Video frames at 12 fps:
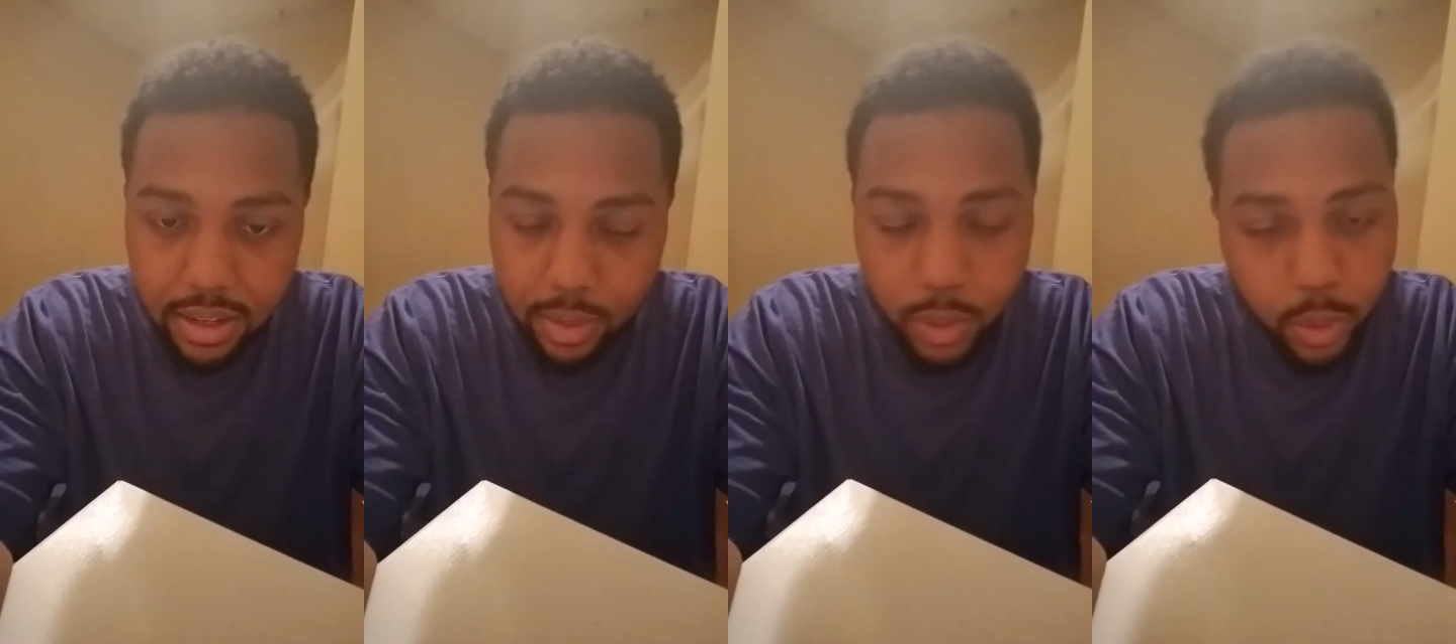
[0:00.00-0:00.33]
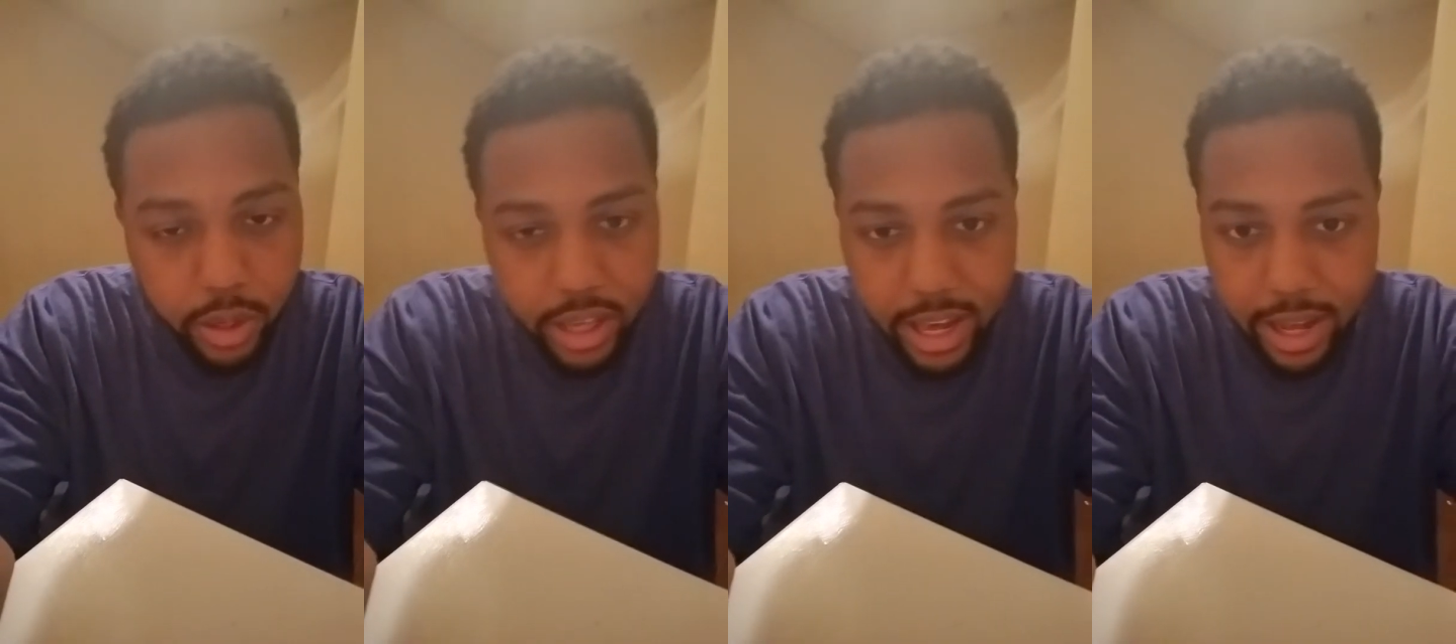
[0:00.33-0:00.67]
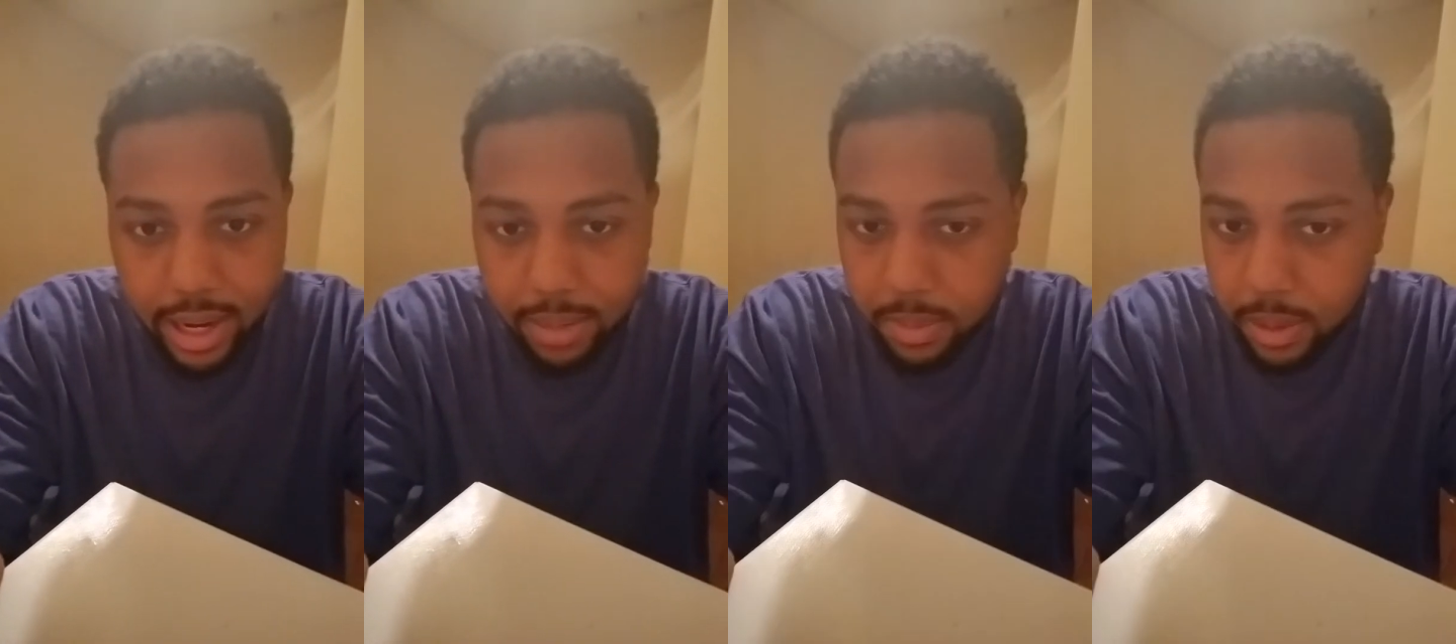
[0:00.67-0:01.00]
Well,
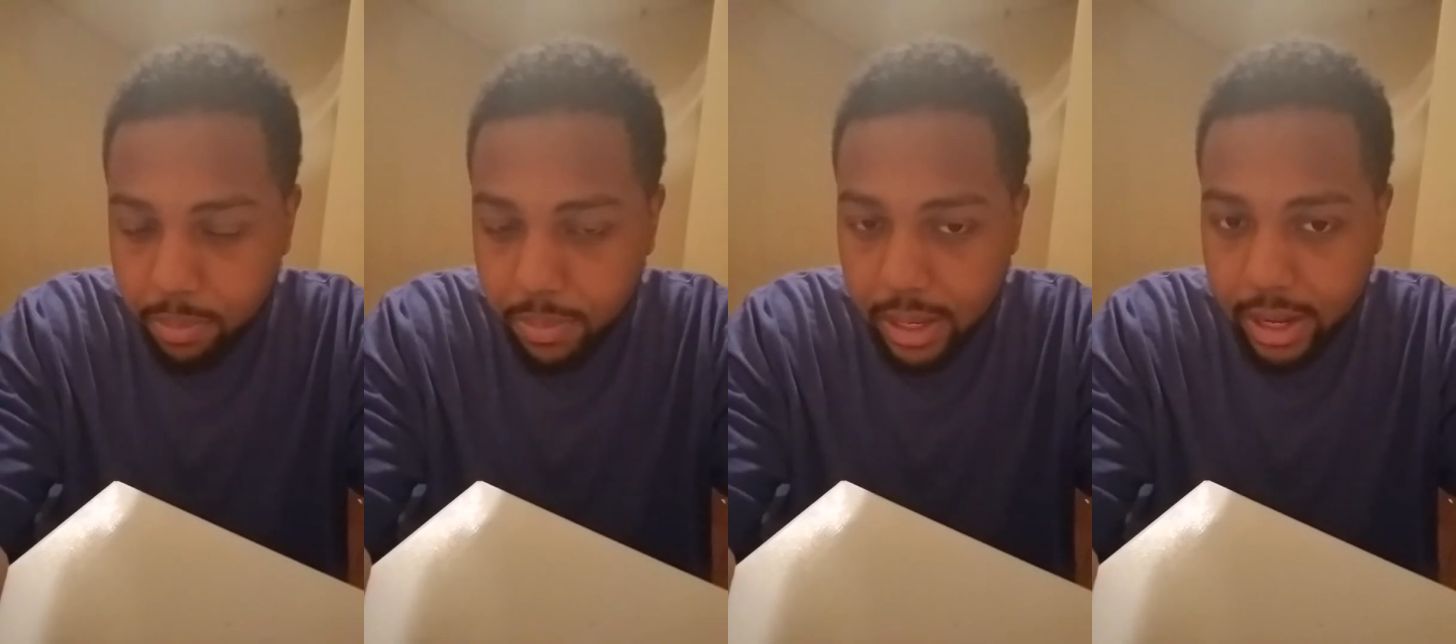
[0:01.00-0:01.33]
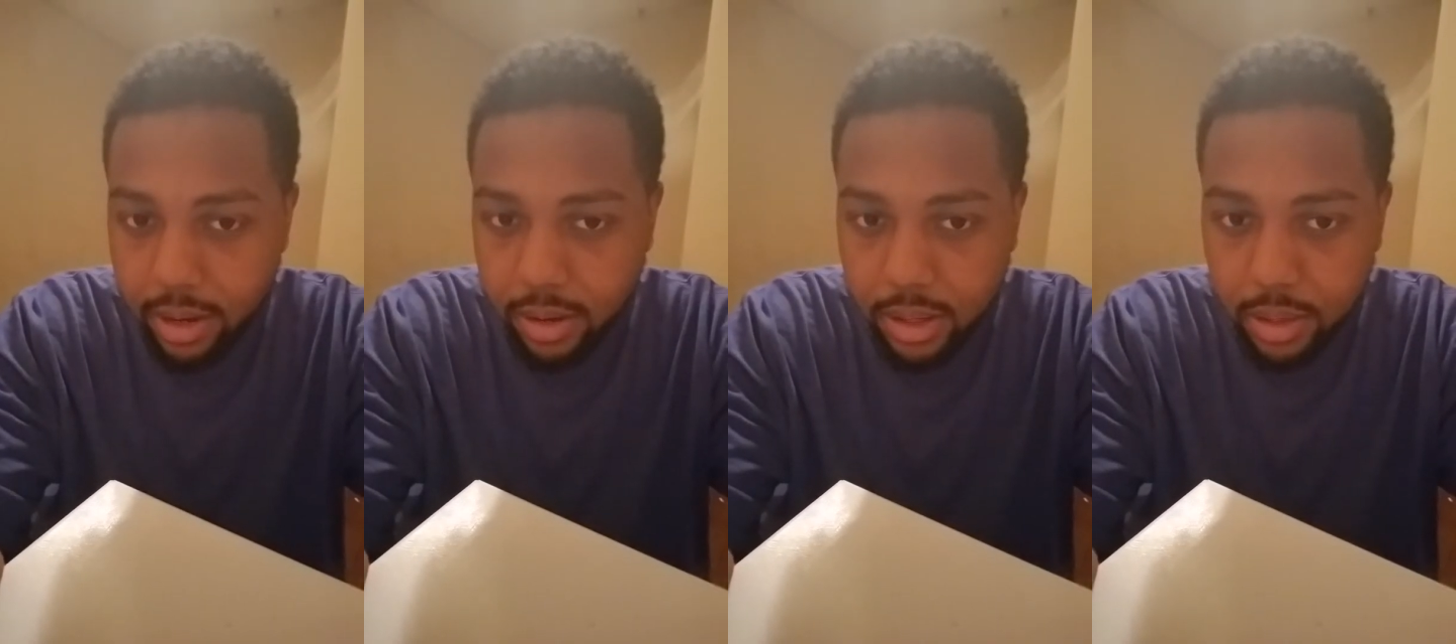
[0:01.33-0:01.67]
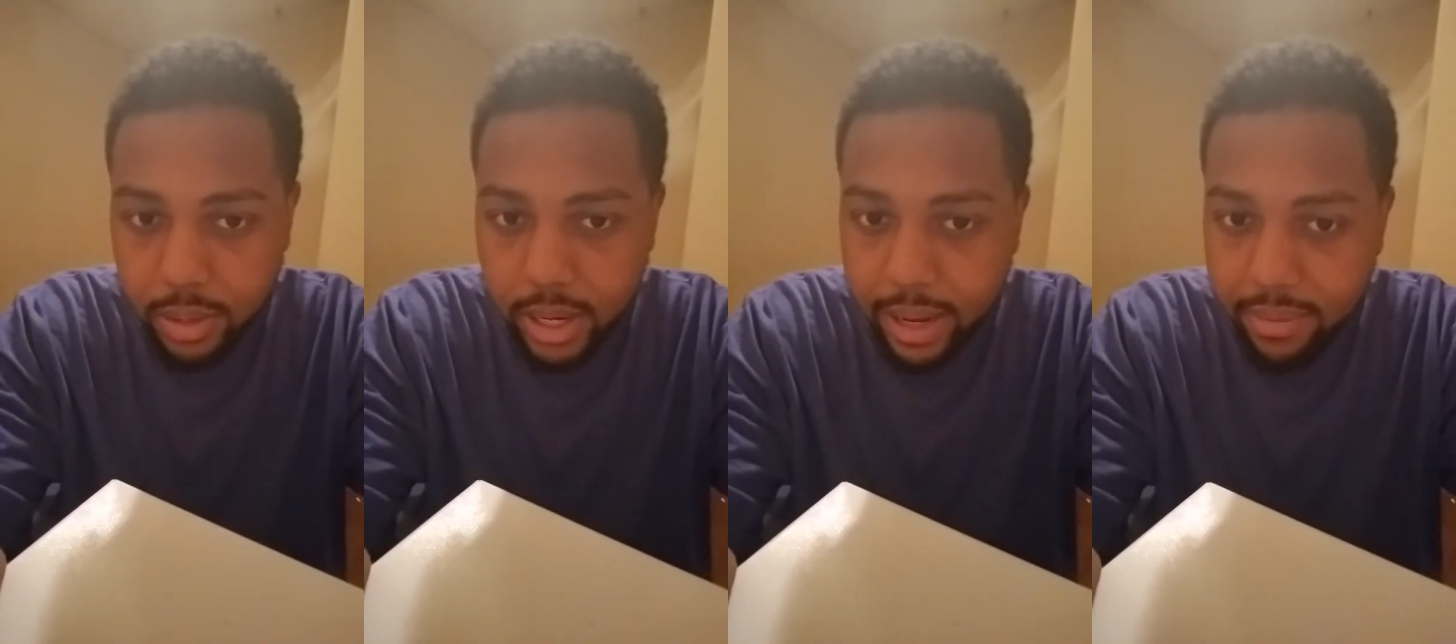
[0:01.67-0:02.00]
yet. I'm planning on
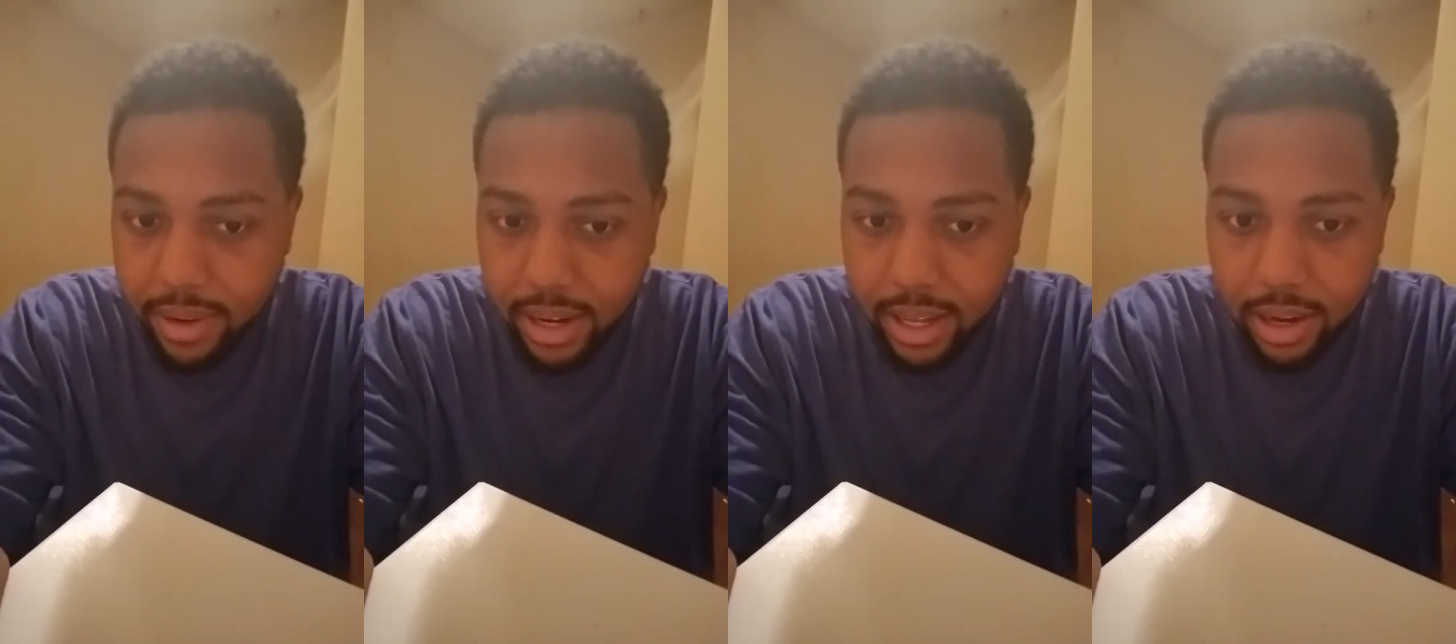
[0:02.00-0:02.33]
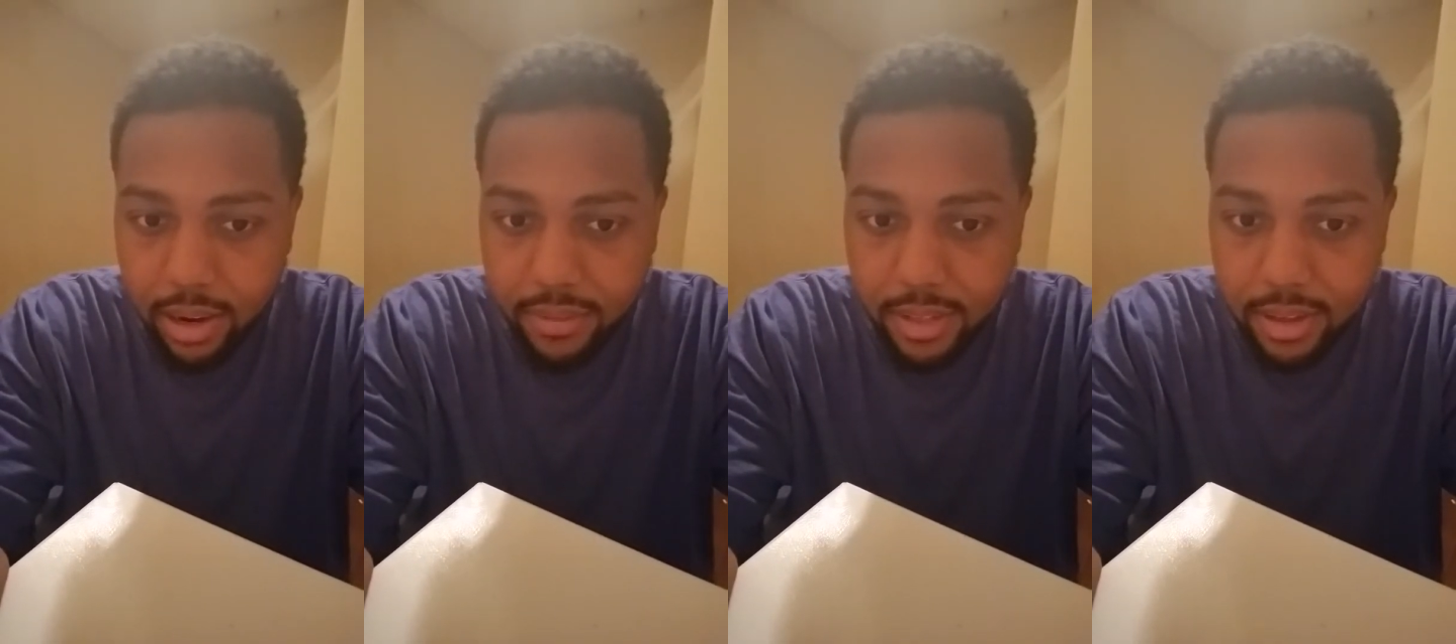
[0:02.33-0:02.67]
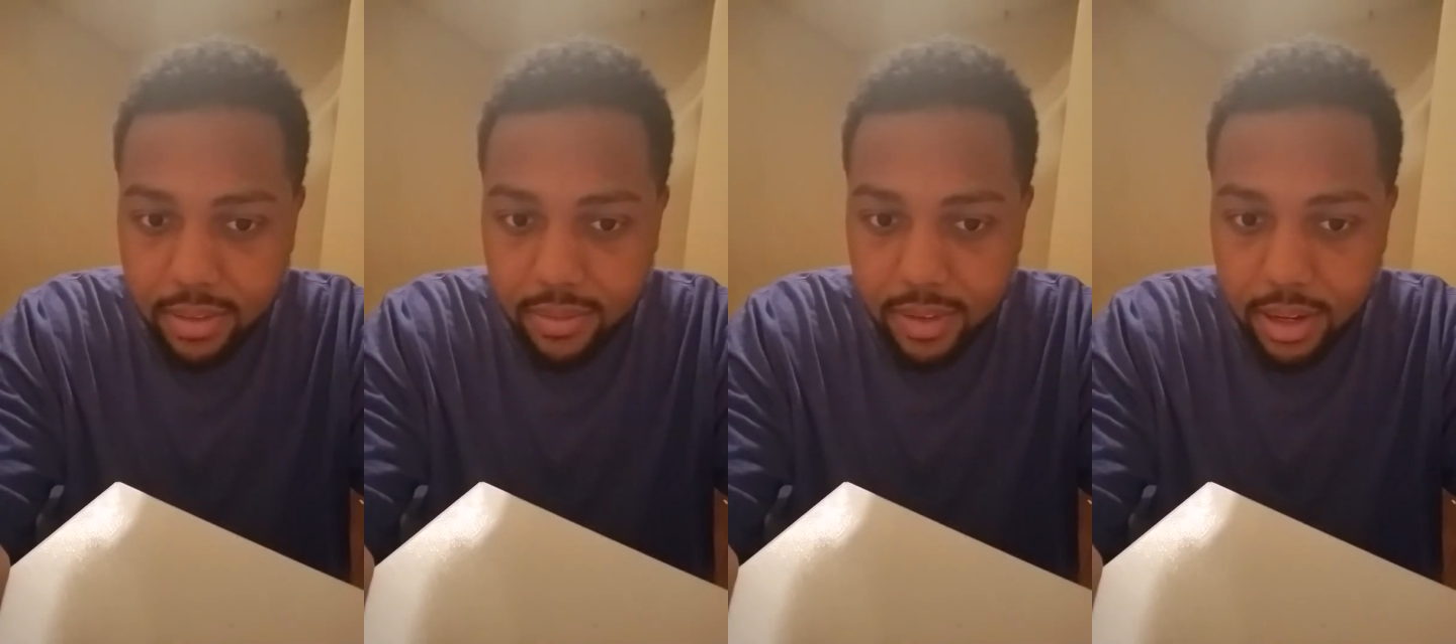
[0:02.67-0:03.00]
doing it after I get off of
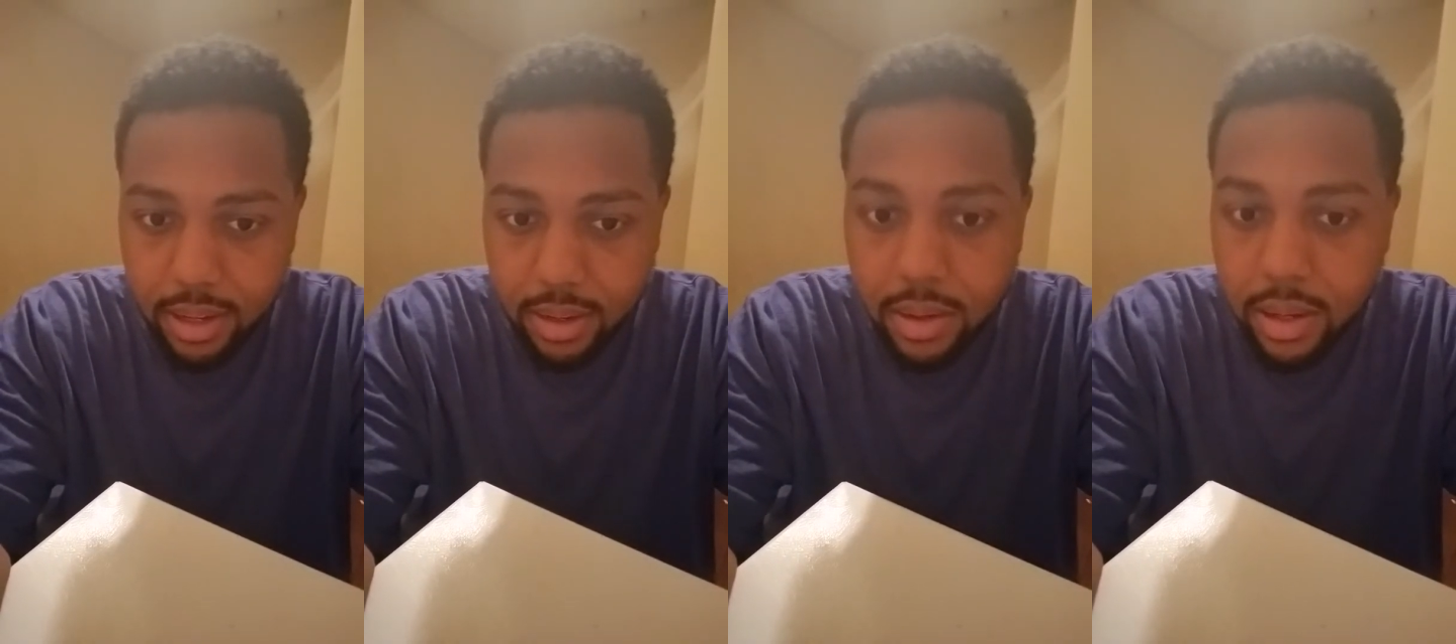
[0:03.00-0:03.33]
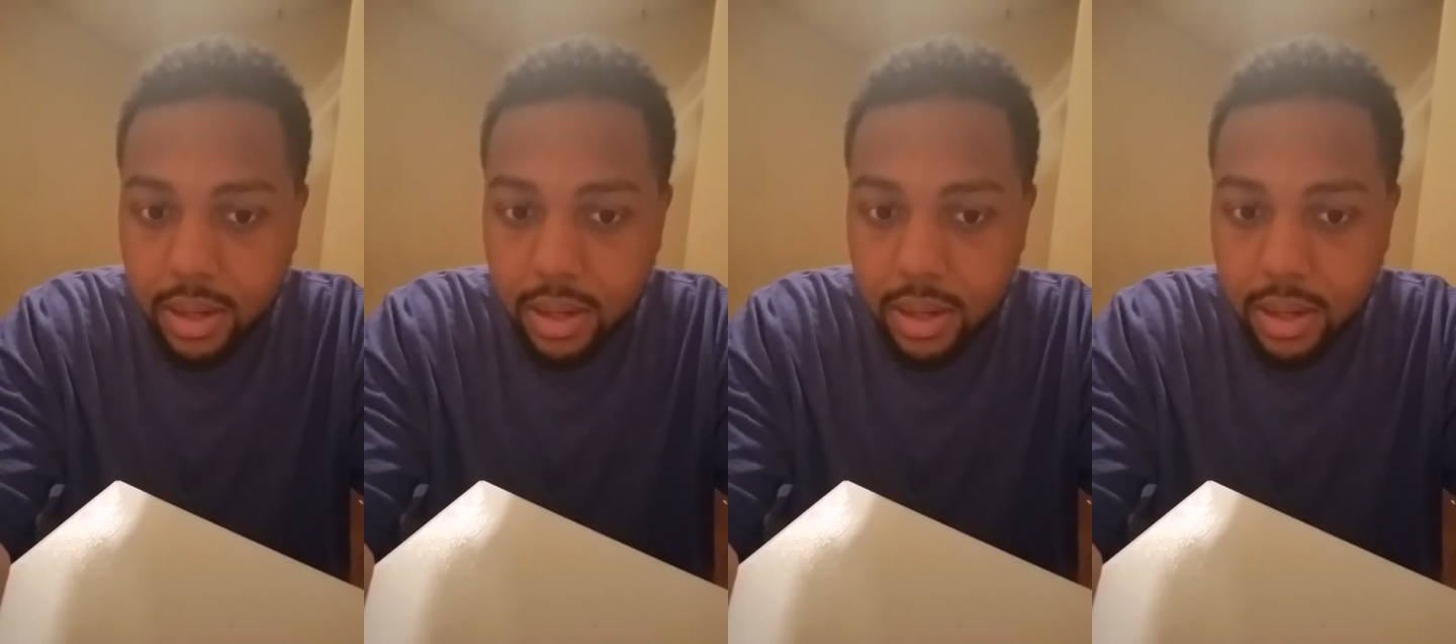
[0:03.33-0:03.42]
this video.